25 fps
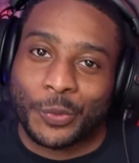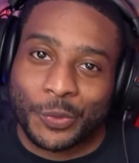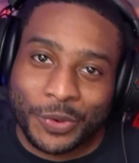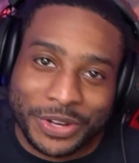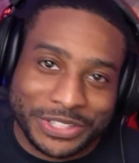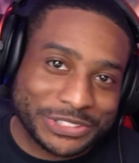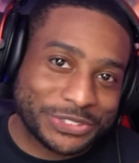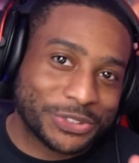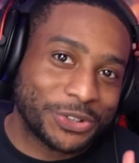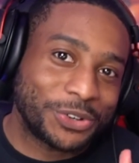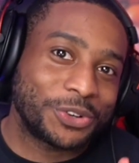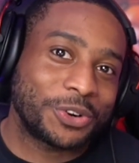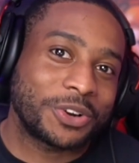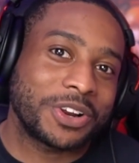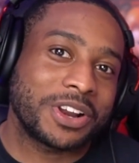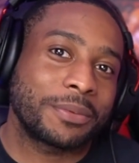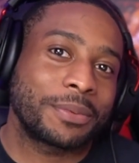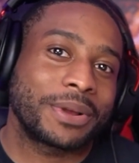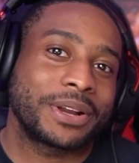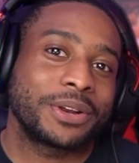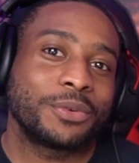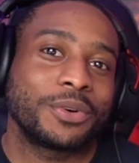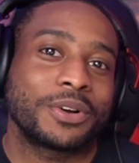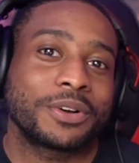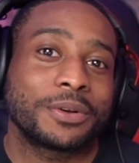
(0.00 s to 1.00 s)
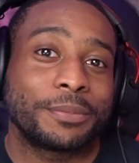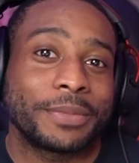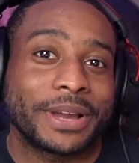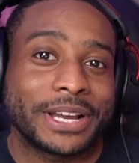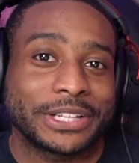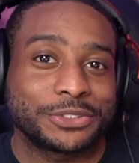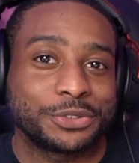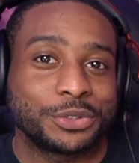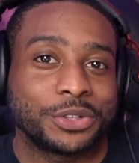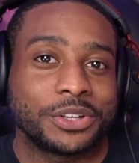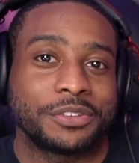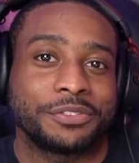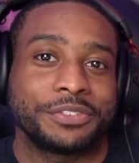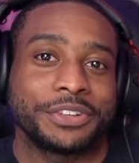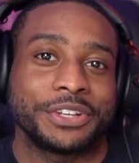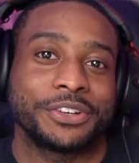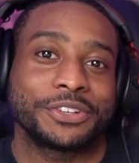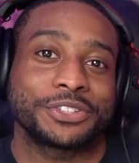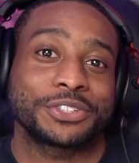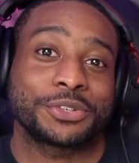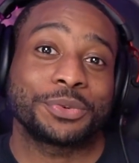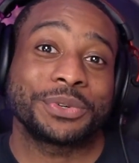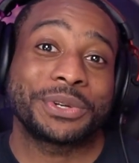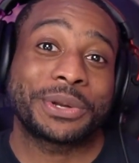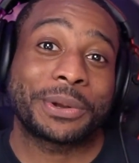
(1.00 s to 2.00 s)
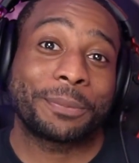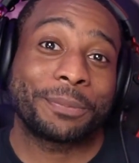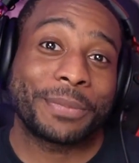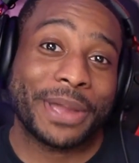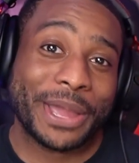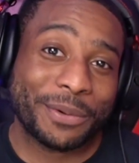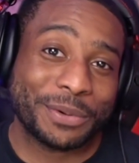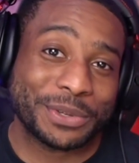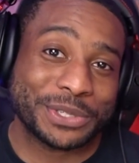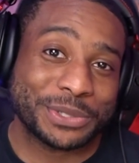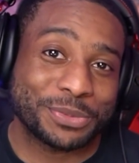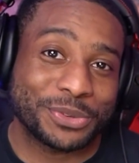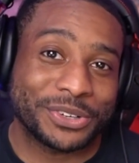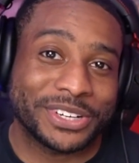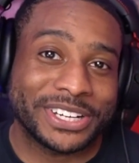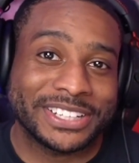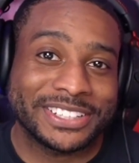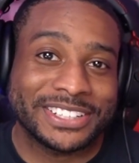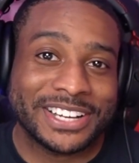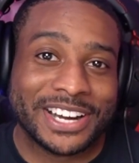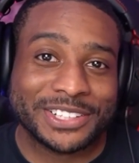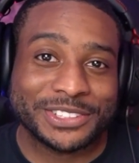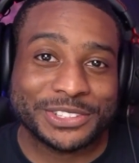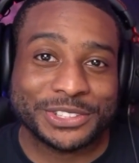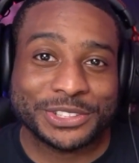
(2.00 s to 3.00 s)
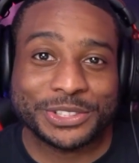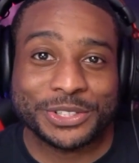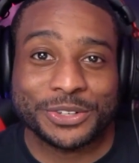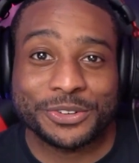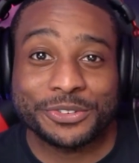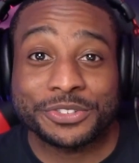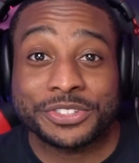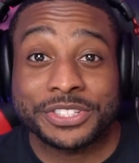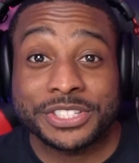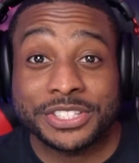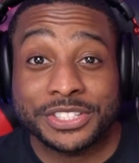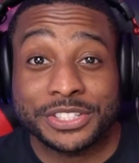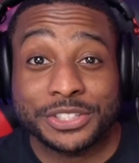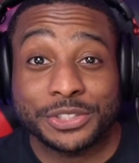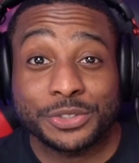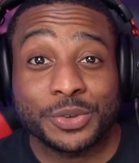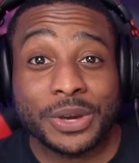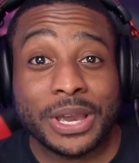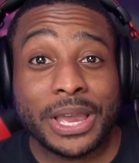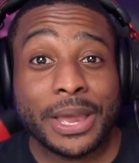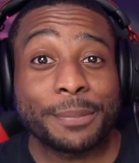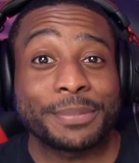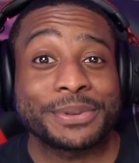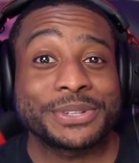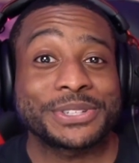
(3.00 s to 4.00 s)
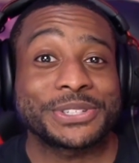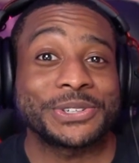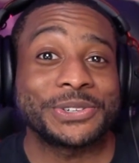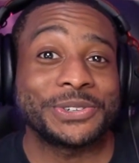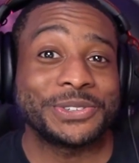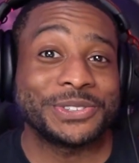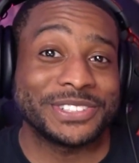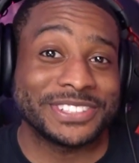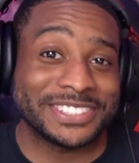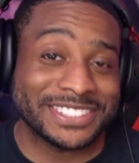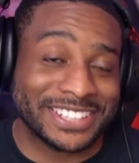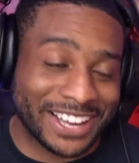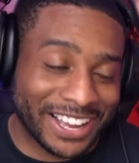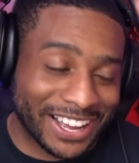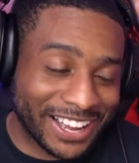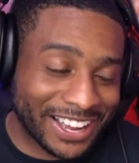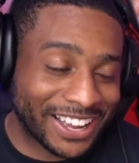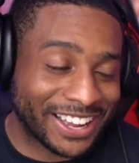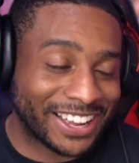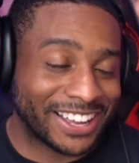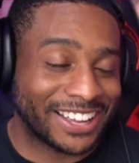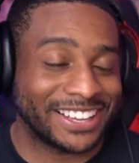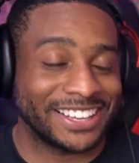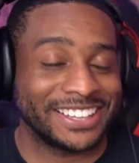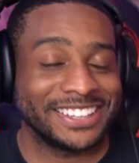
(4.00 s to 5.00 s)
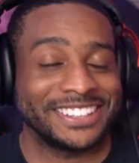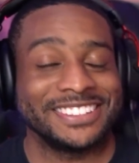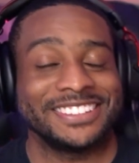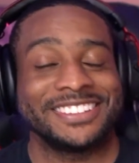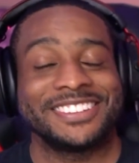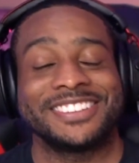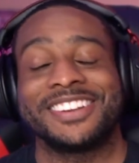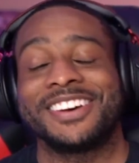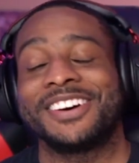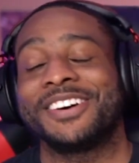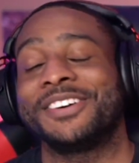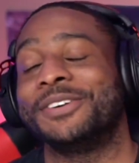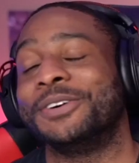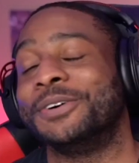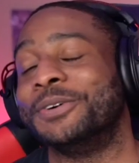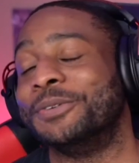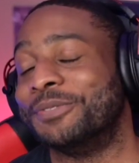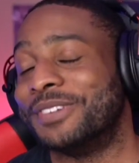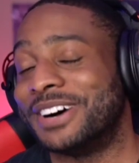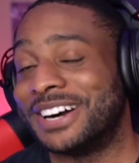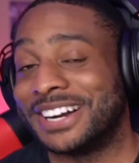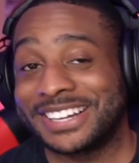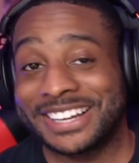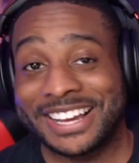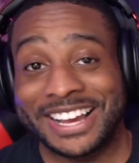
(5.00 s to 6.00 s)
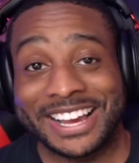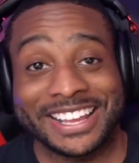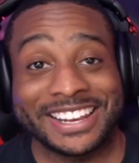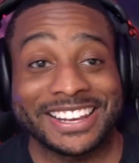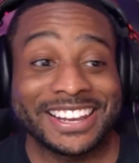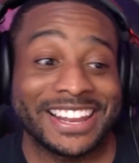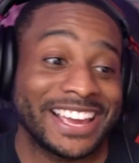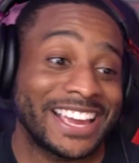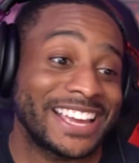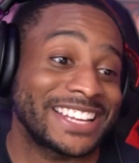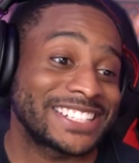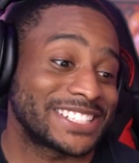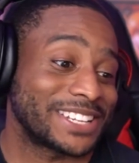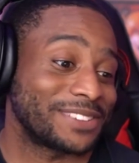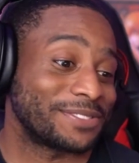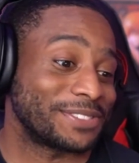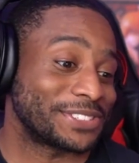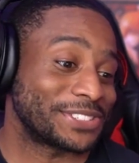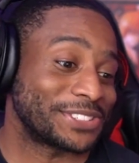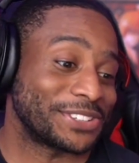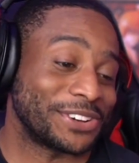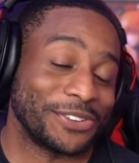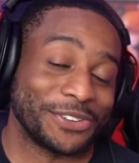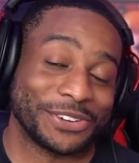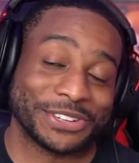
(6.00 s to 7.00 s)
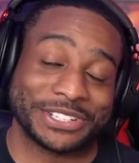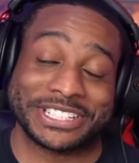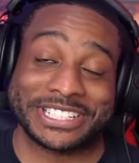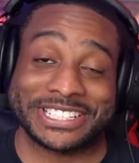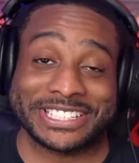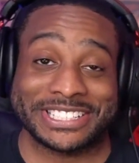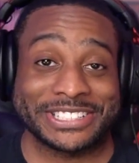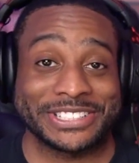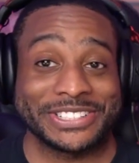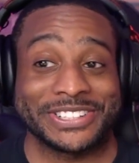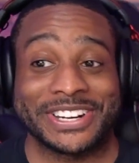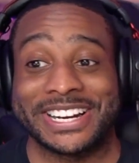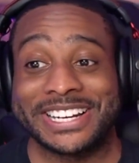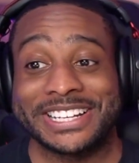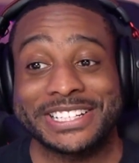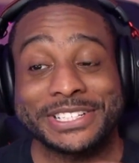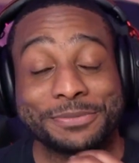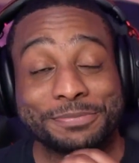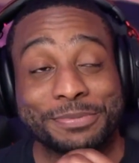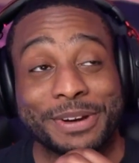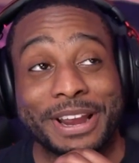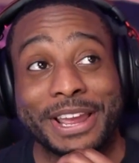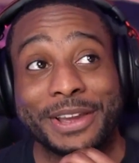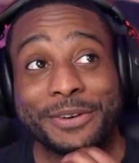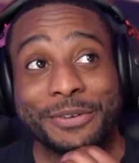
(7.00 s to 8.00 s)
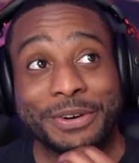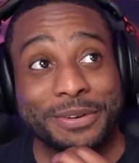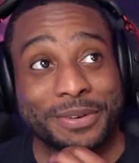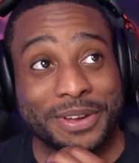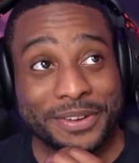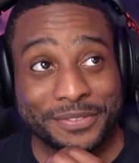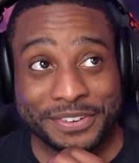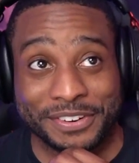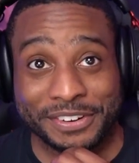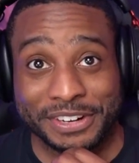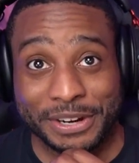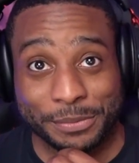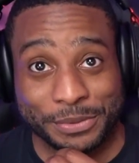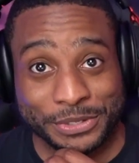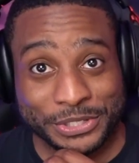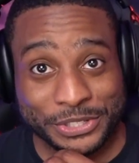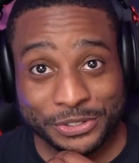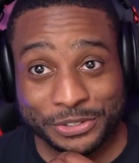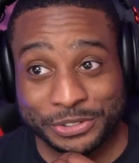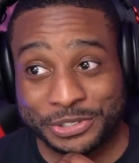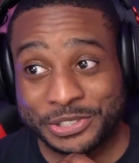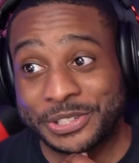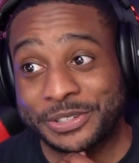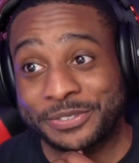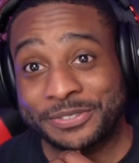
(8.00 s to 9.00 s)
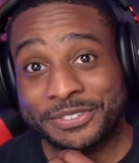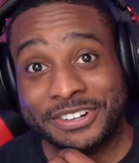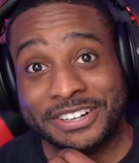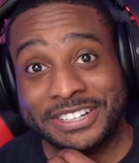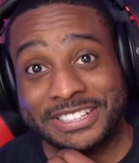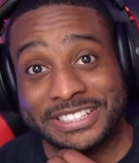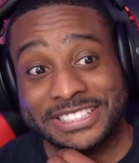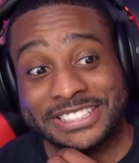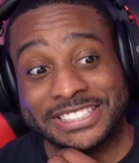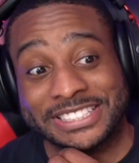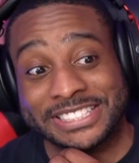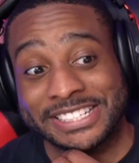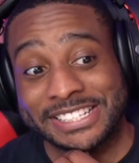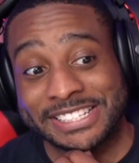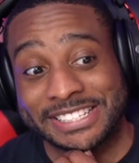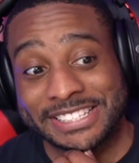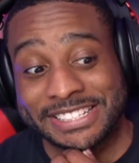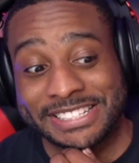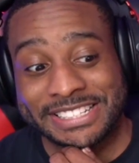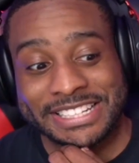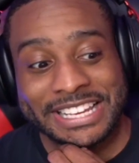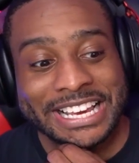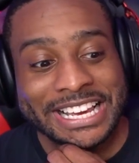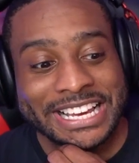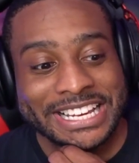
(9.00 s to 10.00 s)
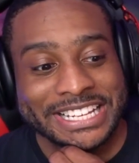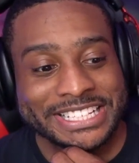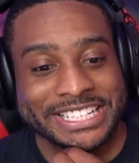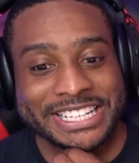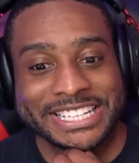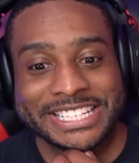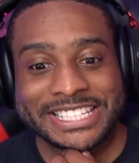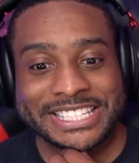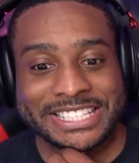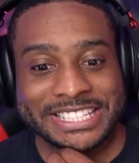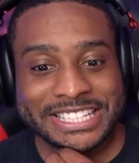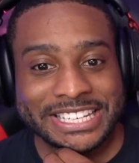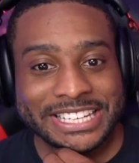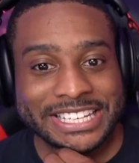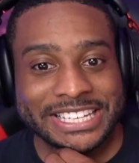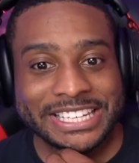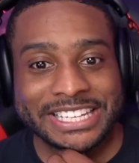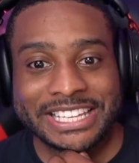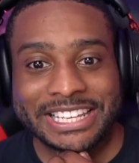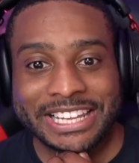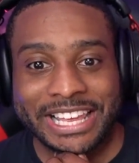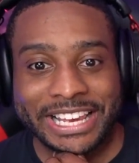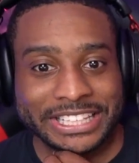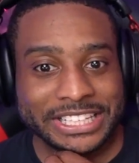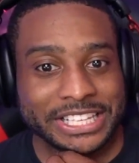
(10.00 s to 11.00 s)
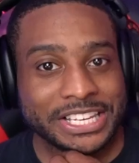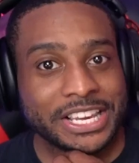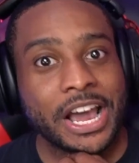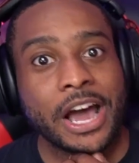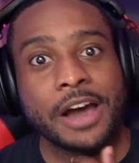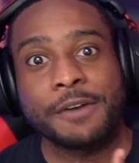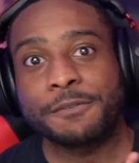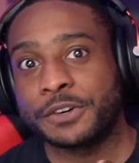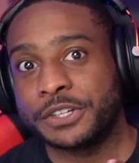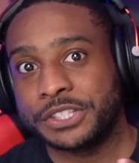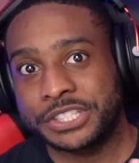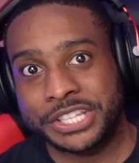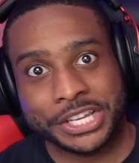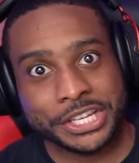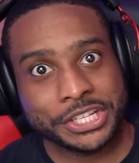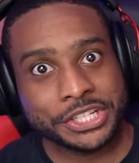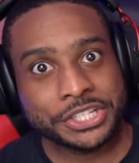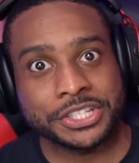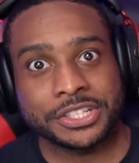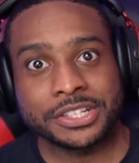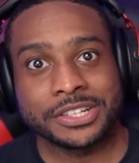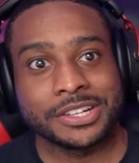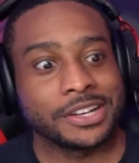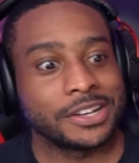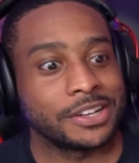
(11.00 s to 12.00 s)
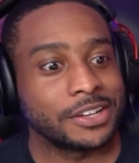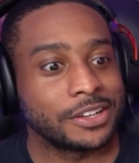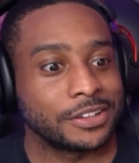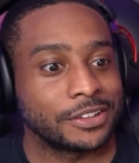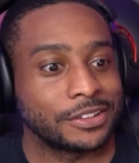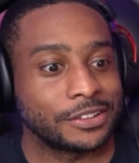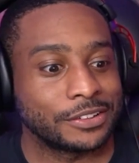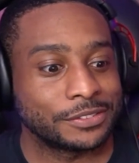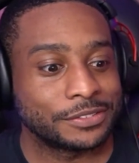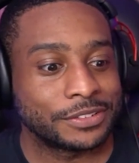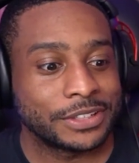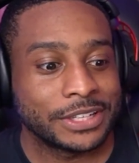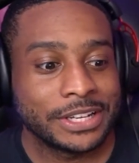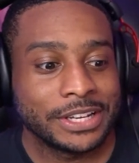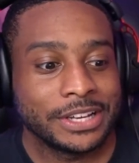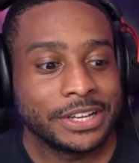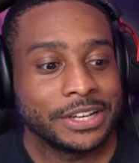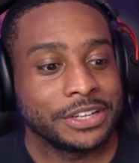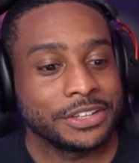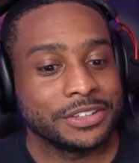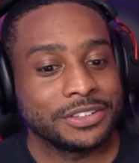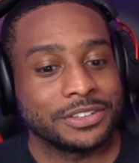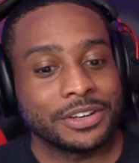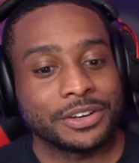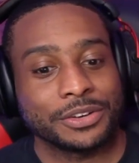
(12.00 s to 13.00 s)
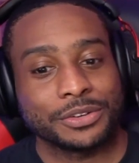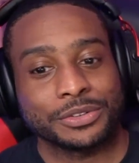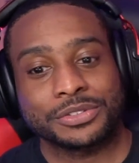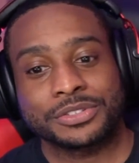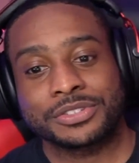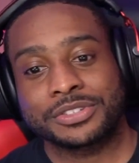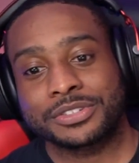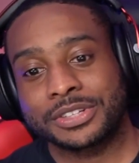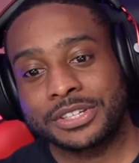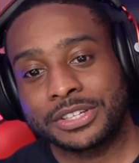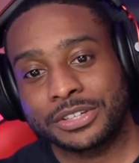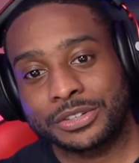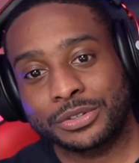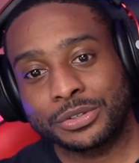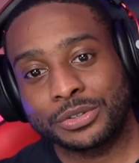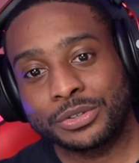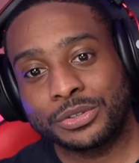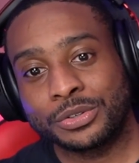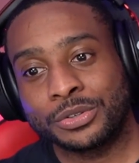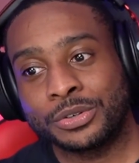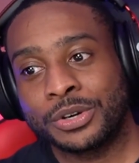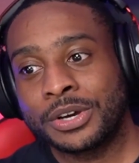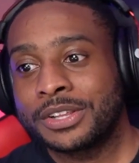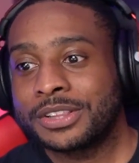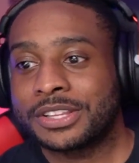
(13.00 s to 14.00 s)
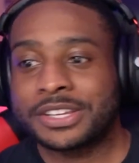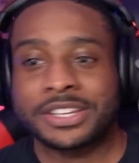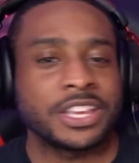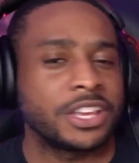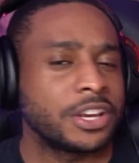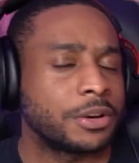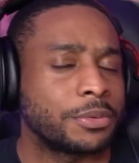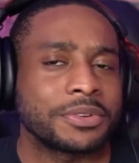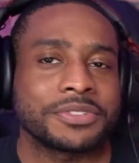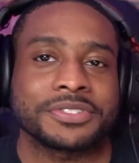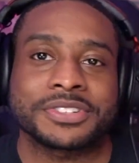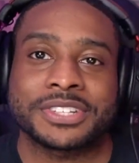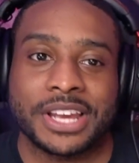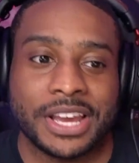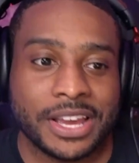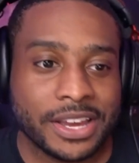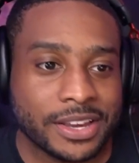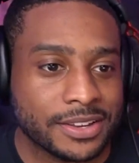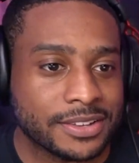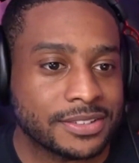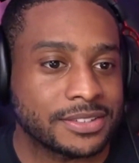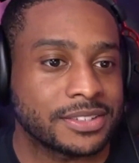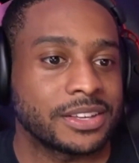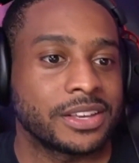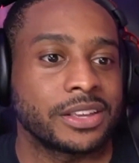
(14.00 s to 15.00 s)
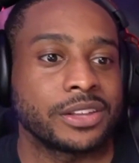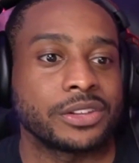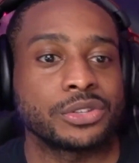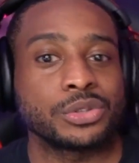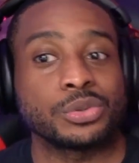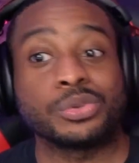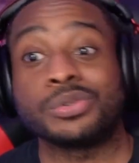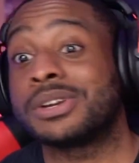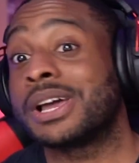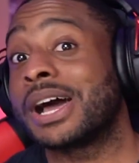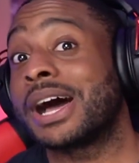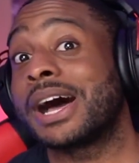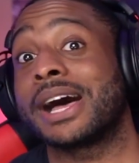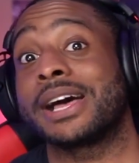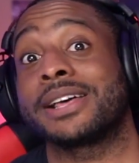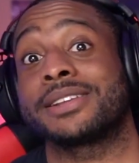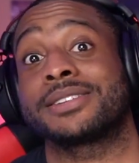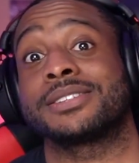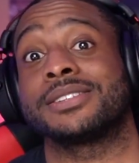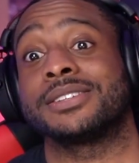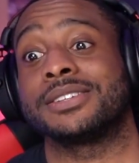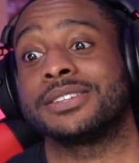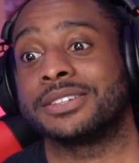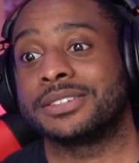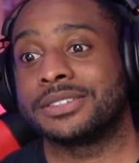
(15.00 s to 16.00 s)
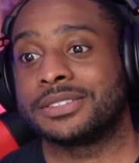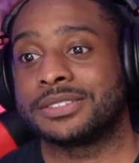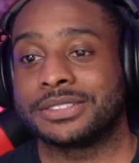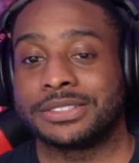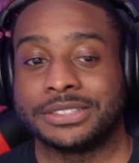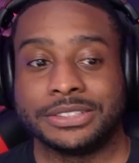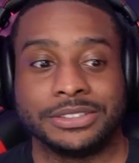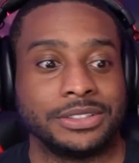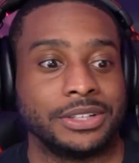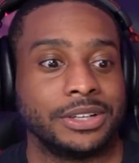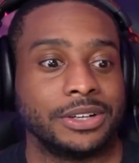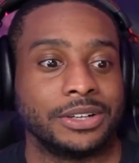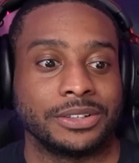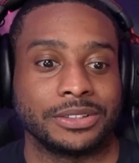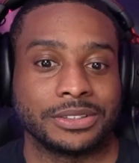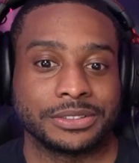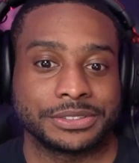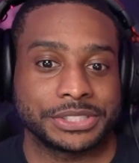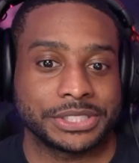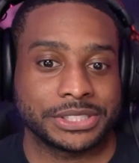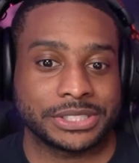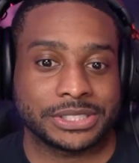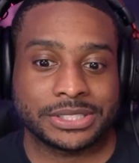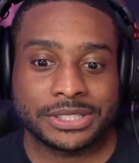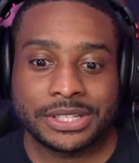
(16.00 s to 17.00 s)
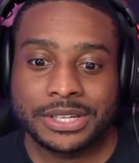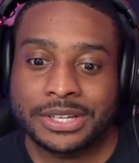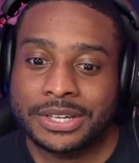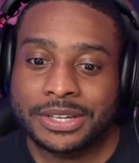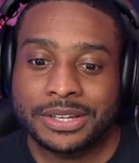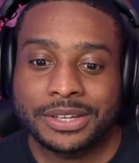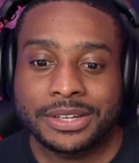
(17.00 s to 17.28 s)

What's going on, everybody? Welcome back to another video. So we are back with some more of that Dr. Stone Season 2, Episode 9. Oh my god. Last episode was just great. It's probably one of my favorite episodes so far this season. Just seeing, like, the confrontation of, you know, Senku, the Kingdom of Science, and Tsukasa. You know, just